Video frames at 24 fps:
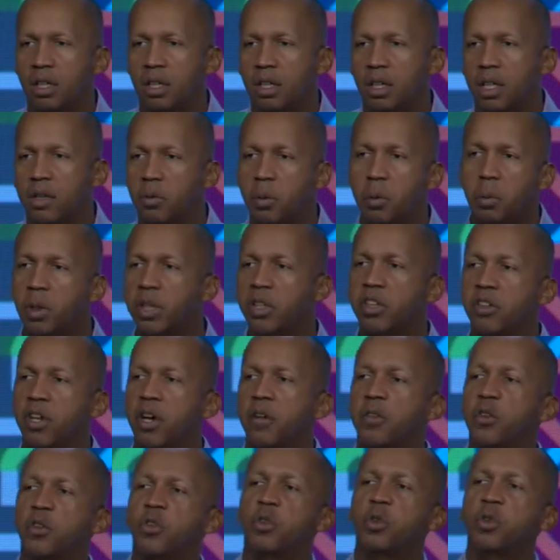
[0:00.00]
If we want to
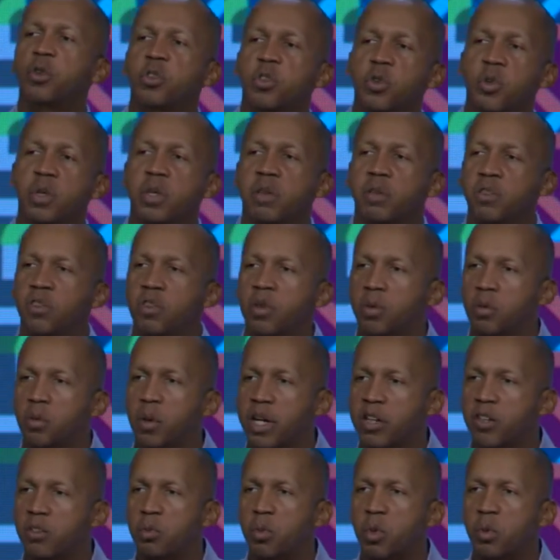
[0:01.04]
tell the true story of the Civil
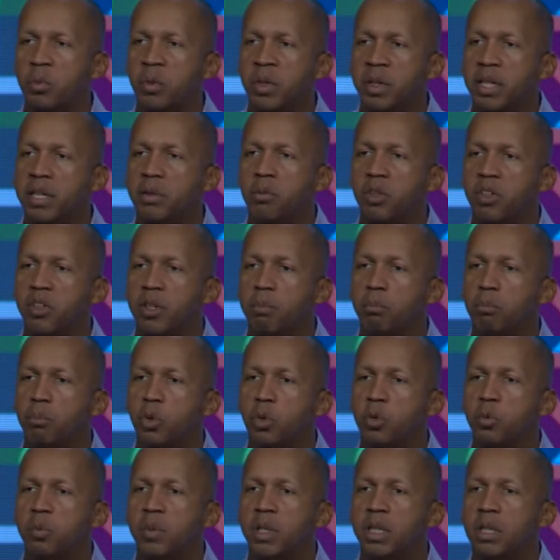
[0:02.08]
Rights Movement, it was a
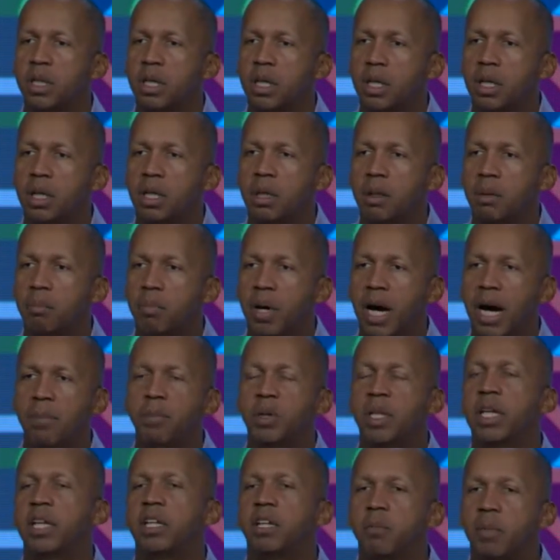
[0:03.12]
movement
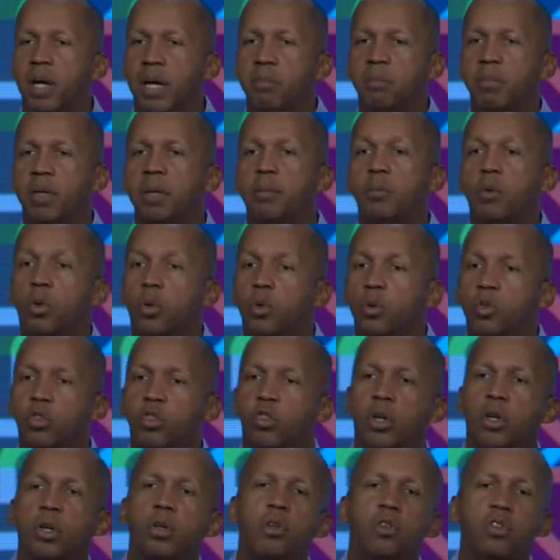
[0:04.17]
populated by people who
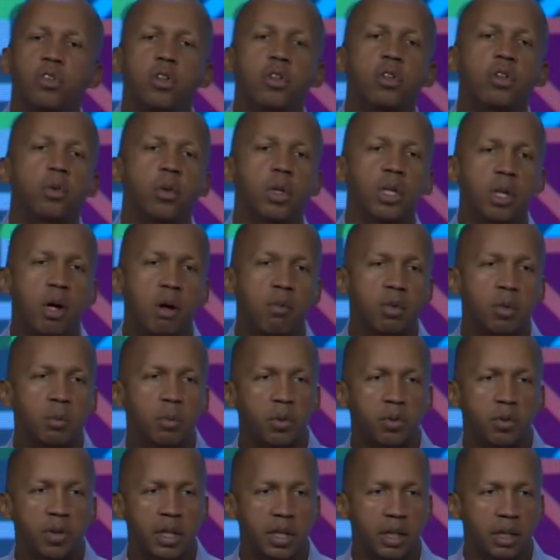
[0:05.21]
chose to do
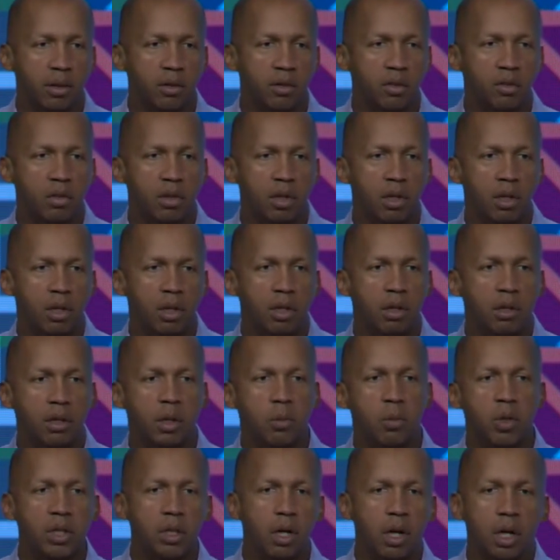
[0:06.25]
uncomfortable things. They
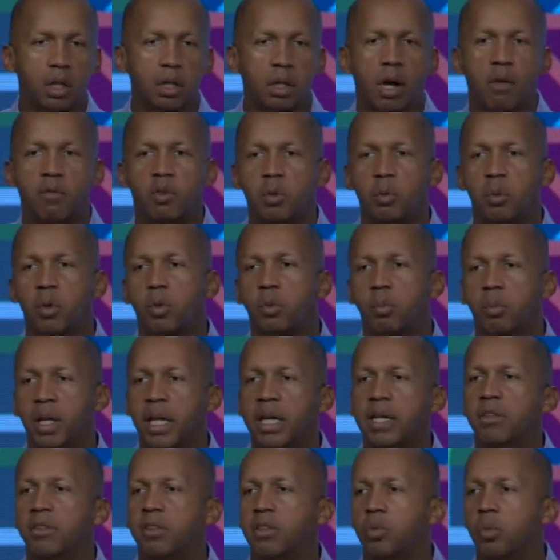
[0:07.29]
went to uncomfortable
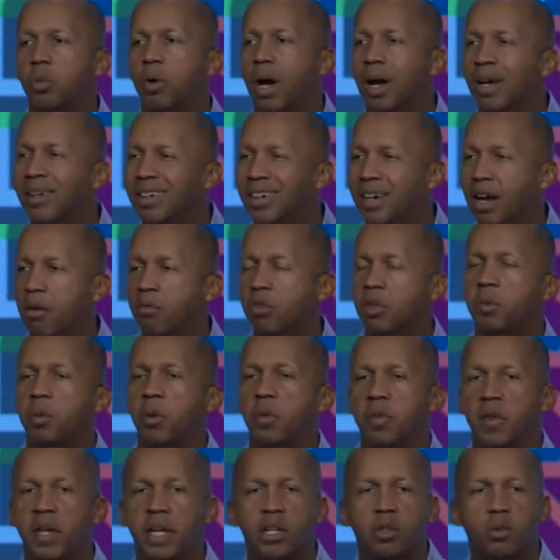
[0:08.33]
places where uncomfortable
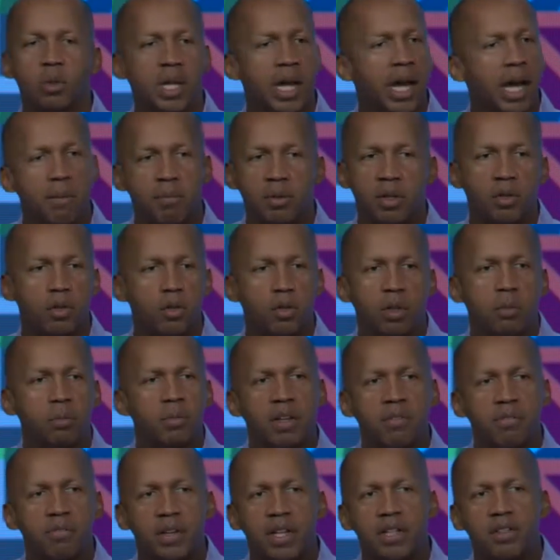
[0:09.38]
things would happen to them.
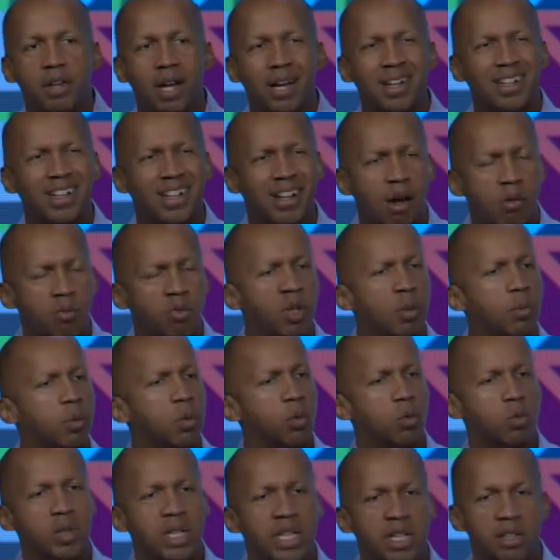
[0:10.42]
They faced
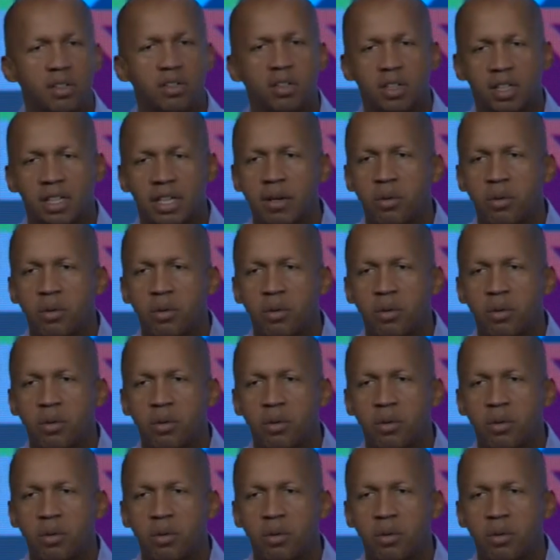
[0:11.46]
uncomfortable risks.